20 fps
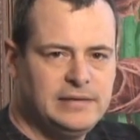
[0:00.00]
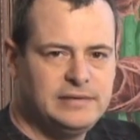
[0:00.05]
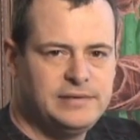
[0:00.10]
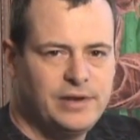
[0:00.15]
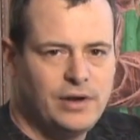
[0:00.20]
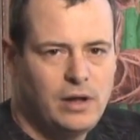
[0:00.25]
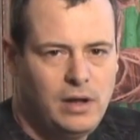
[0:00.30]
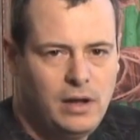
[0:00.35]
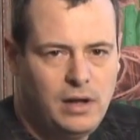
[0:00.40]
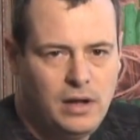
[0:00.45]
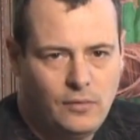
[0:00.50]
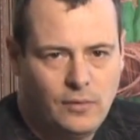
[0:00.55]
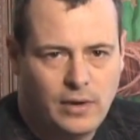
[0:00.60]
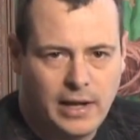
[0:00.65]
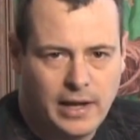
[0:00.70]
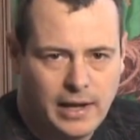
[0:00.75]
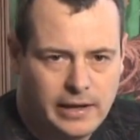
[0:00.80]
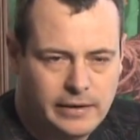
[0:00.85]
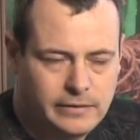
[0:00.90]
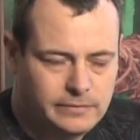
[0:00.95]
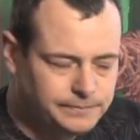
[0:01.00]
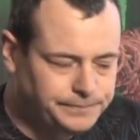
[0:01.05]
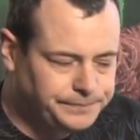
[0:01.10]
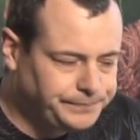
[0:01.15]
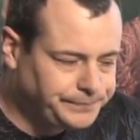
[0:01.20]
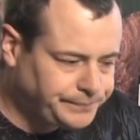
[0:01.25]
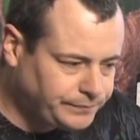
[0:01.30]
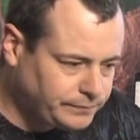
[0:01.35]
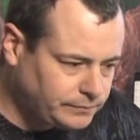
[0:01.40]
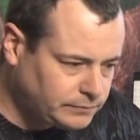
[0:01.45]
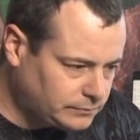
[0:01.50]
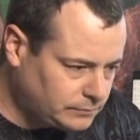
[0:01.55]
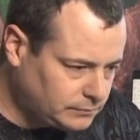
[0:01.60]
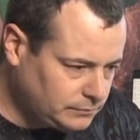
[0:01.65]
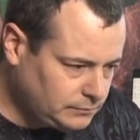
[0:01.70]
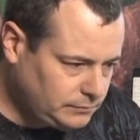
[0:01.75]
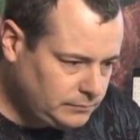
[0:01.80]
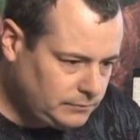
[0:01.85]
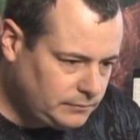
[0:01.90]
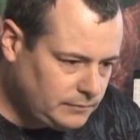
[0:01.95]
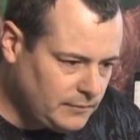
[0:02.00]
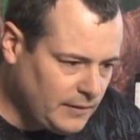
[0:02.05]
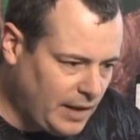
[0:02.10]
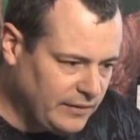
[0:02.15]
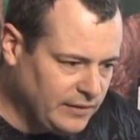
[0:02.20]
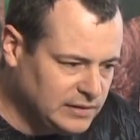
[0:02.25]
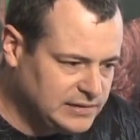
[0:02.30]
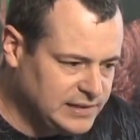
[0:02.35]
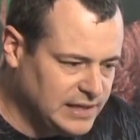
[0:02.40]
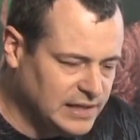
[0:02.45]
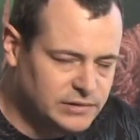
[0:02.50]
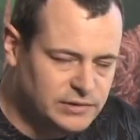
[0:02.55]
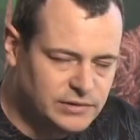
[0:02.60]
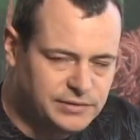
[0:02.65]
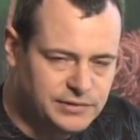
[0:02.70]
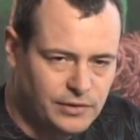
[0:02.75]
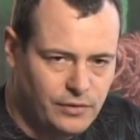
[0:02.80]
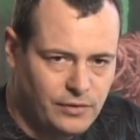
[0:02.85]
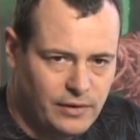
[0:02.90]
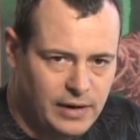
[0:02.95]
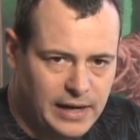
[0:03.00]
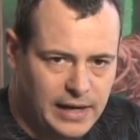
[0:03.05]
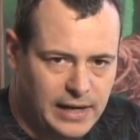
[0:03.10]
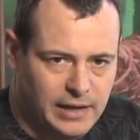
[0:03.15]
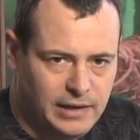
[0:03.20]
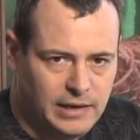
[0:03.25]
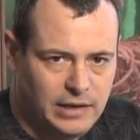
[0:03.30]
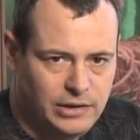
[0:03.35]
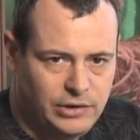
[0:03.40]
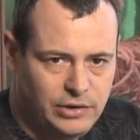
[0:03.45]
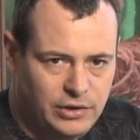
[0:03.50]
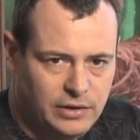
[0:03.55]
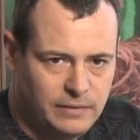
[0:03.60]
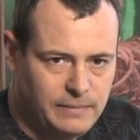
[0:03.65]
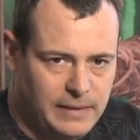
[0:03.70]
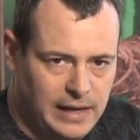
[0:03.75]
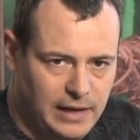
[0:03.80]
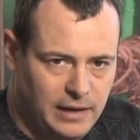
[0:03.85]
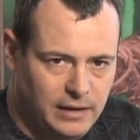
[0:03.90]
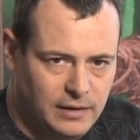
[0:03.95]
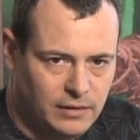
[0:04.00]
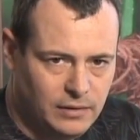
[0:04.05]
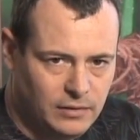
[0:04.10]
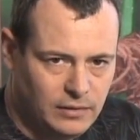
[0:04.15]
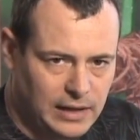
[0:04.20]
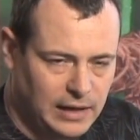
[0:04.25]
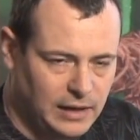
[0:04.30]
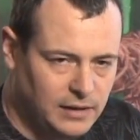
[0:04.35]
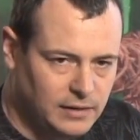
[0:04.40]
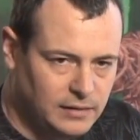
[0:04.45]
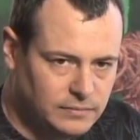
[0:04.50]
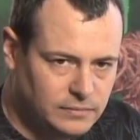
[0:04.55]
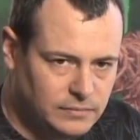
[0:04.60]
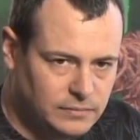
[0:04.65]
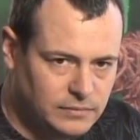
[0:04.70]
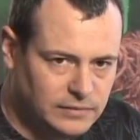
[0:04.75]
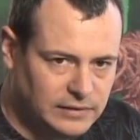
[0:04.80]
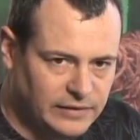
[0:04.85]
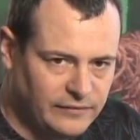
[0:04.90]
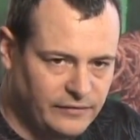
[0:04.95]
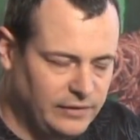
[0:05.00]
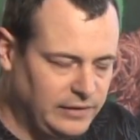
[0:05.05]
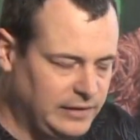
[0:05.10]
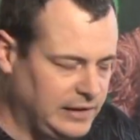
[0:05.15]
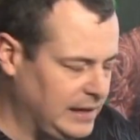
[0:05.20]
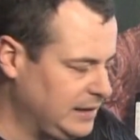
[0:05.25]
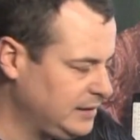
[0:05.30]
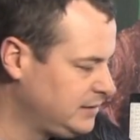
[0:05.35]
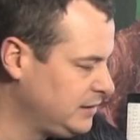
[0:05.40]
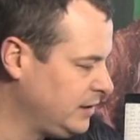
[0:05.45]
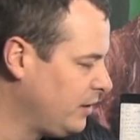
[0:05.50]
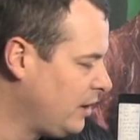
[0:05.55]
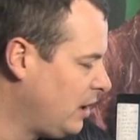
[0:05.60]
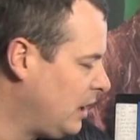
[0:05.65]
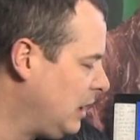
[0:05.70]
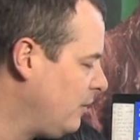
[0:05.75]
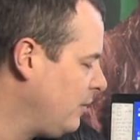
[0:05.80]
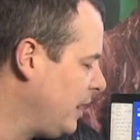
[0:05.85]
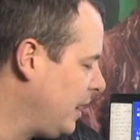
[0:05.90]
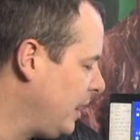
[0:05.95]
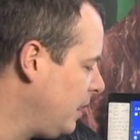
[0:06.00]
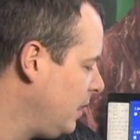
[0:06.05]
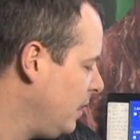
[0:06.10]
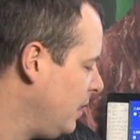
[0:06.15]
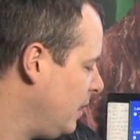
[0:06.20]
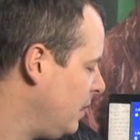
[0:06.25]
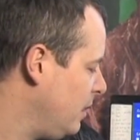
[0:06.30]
in a hallway, the stencils are great and you can make like different things in the hallway.